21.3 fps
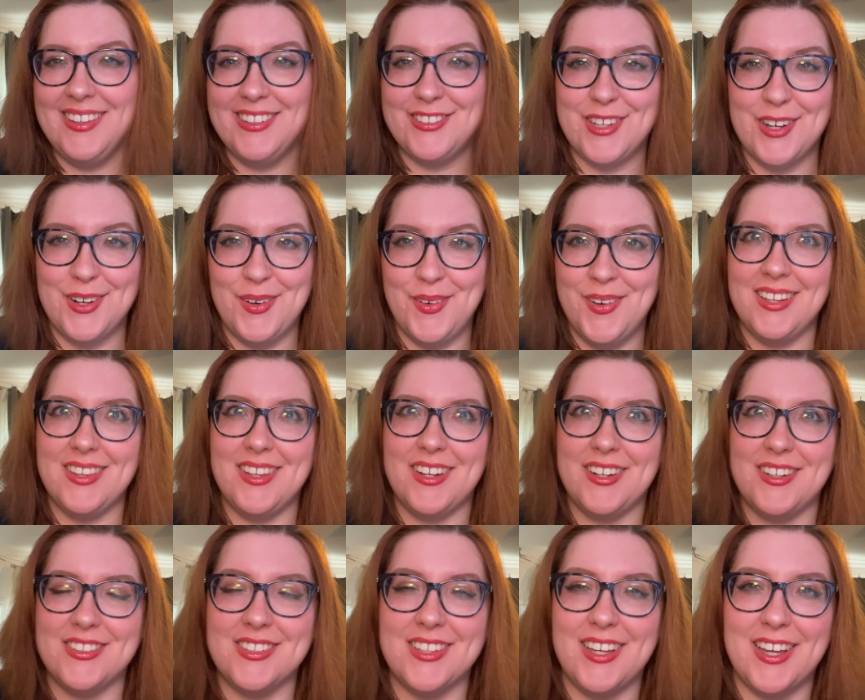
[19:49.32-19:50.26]
so
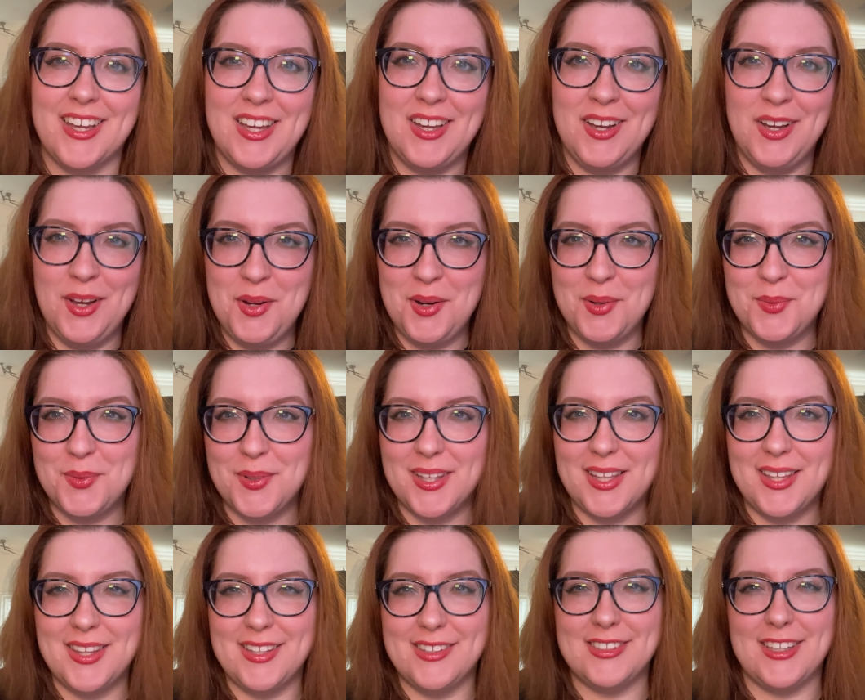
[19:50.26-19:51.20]
there's like
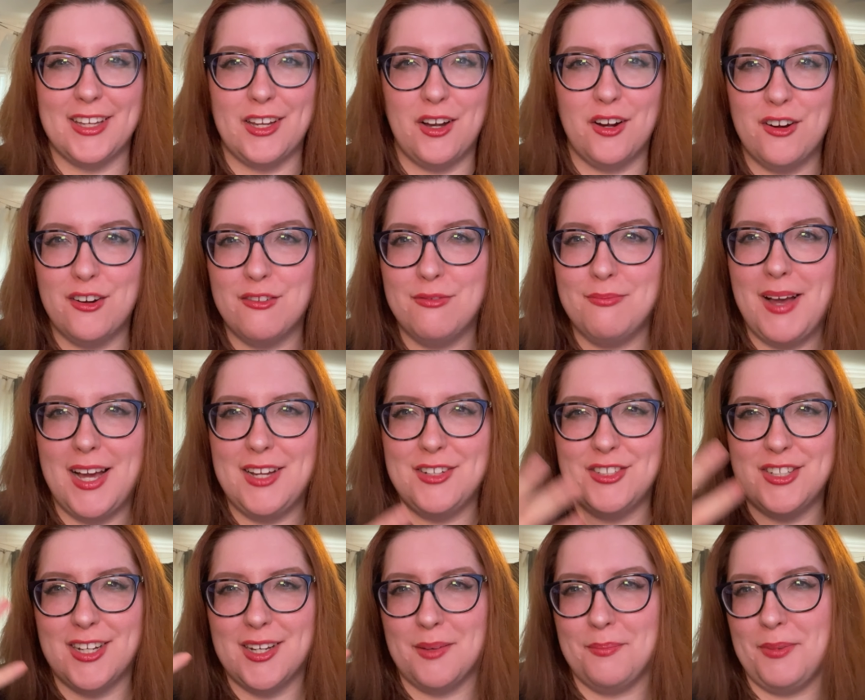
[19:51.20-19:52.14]
really this like earth
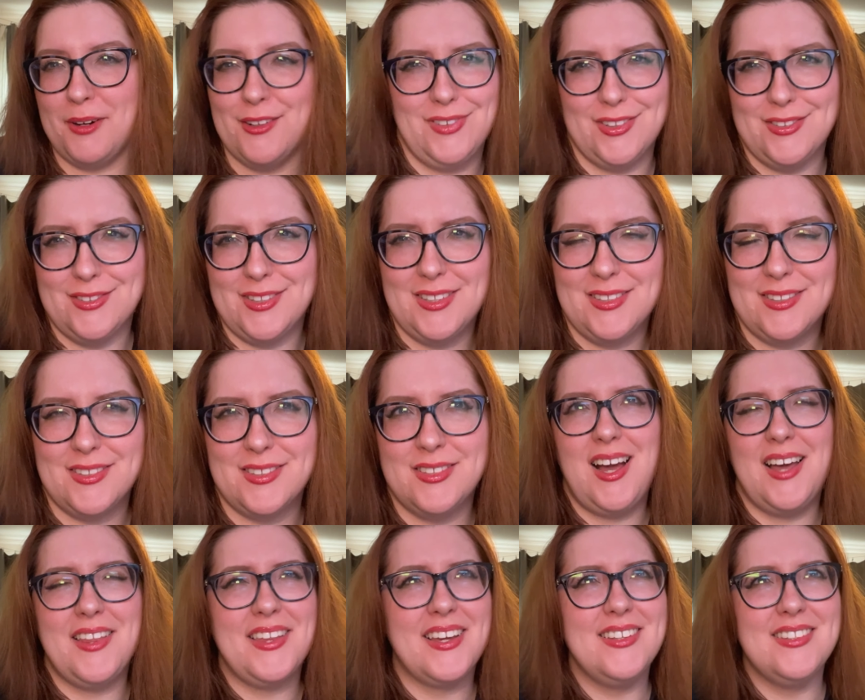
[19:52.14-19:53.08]
magic
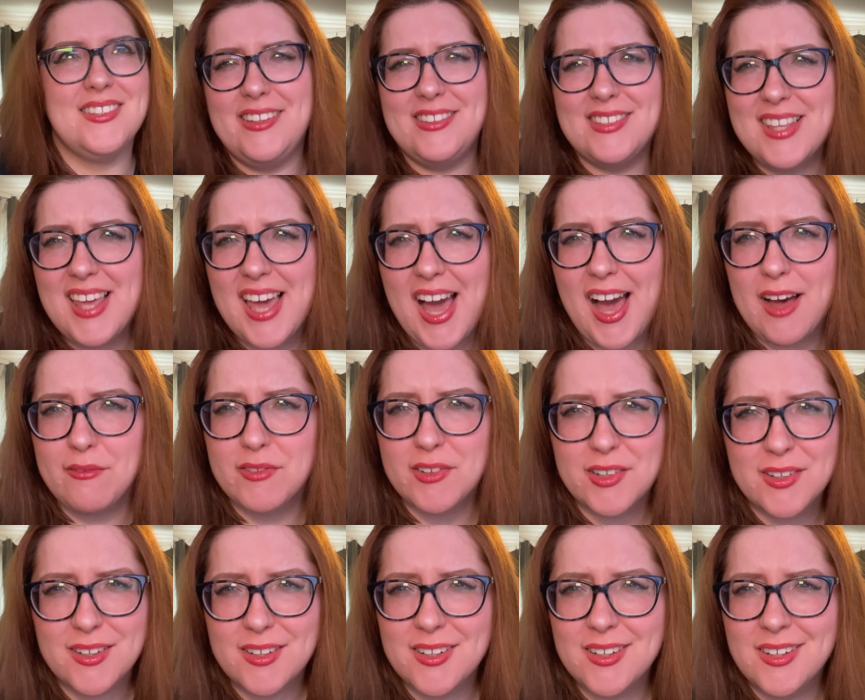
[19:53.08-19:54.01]
versus, I think it's the
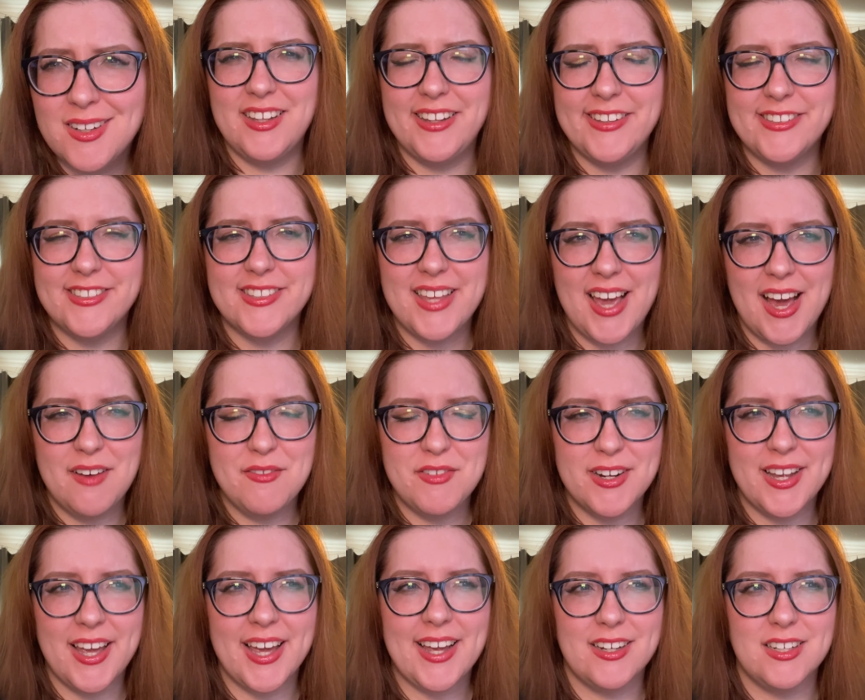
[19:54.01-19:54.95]
ever, it's the ever
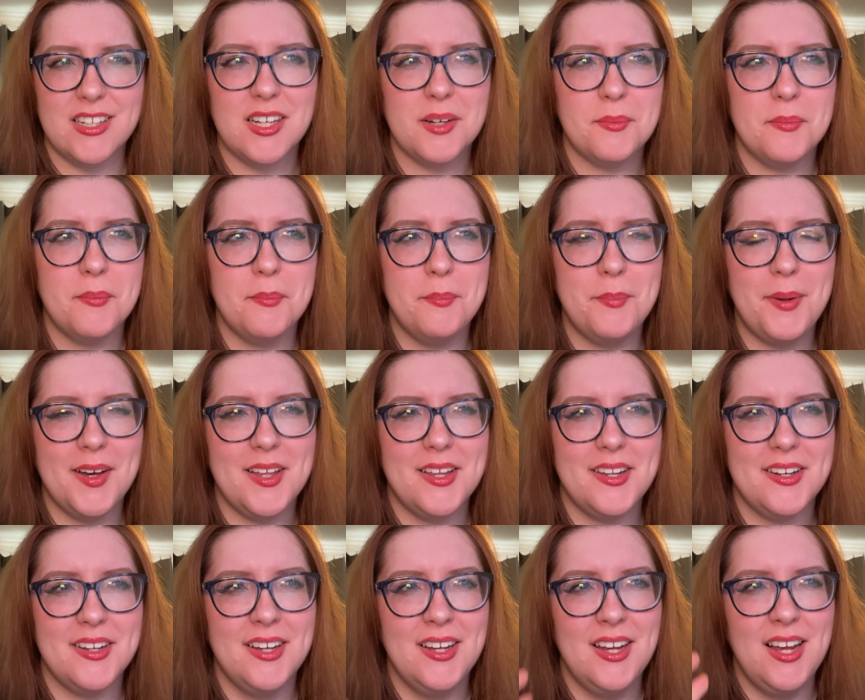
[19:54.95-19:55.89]
kingdom,
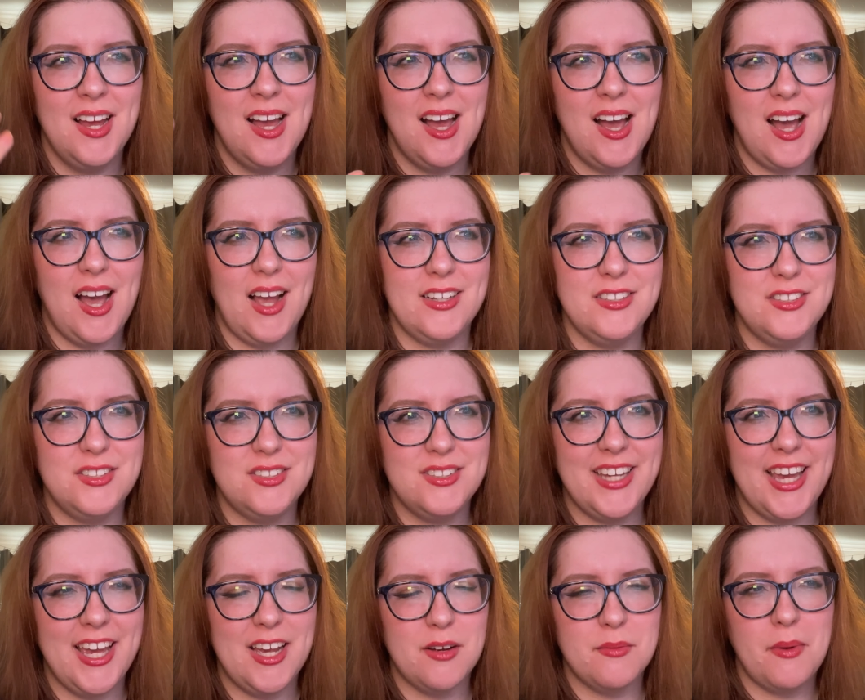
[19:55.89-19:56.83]
but I
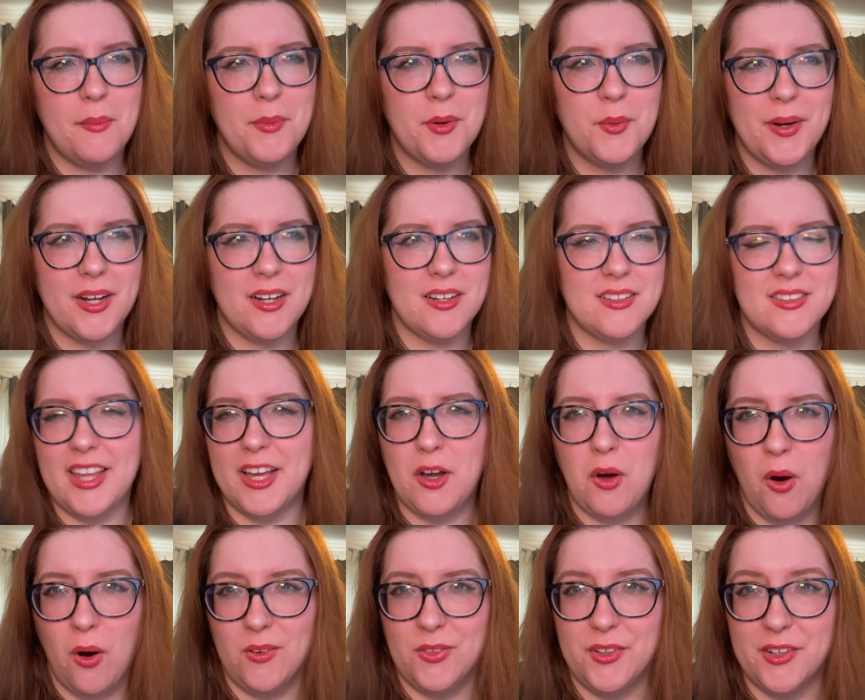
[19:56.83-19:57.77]
can't remember what they
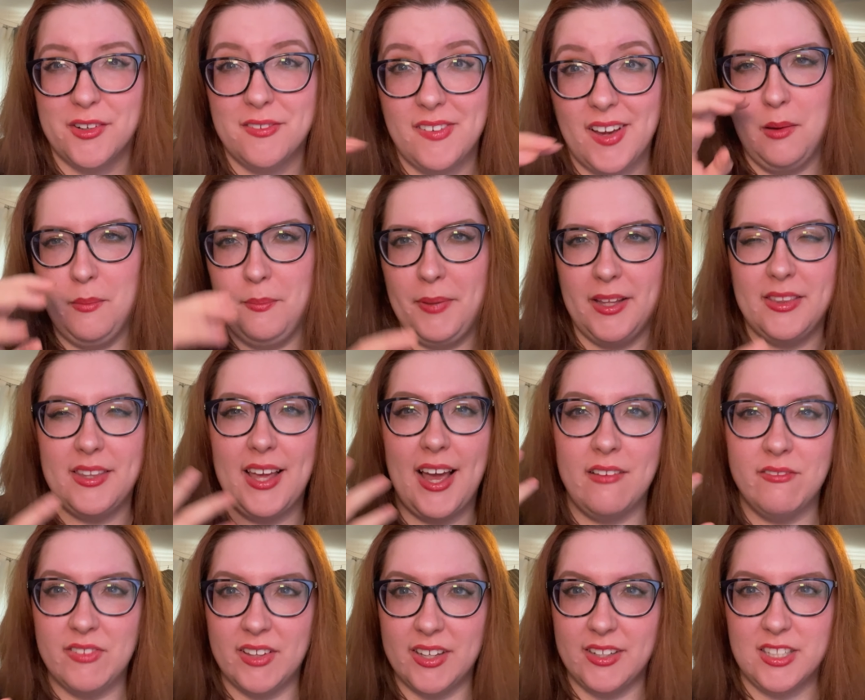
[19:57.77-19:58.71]
called their fae, but they
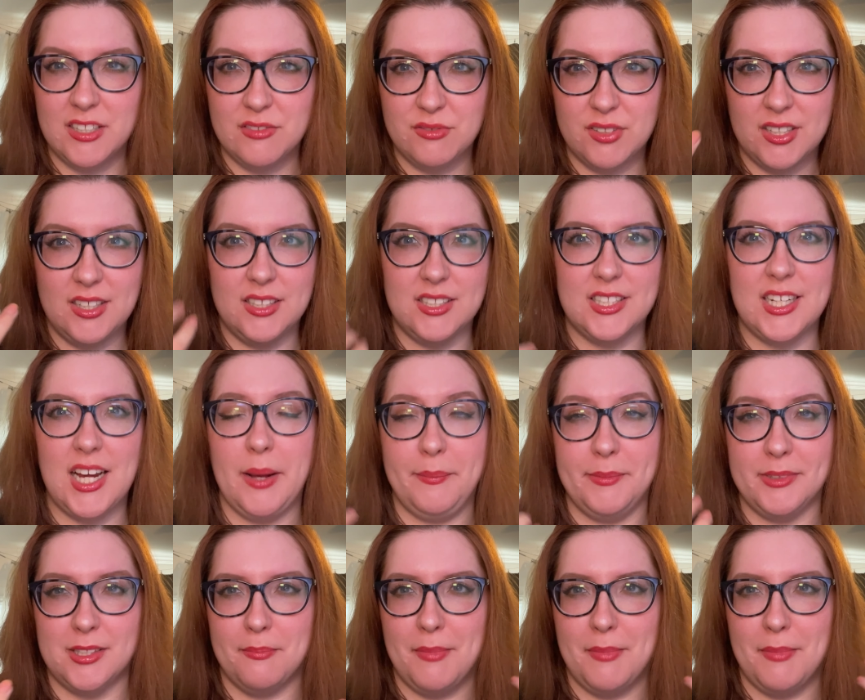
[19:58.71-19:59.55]
have like different types of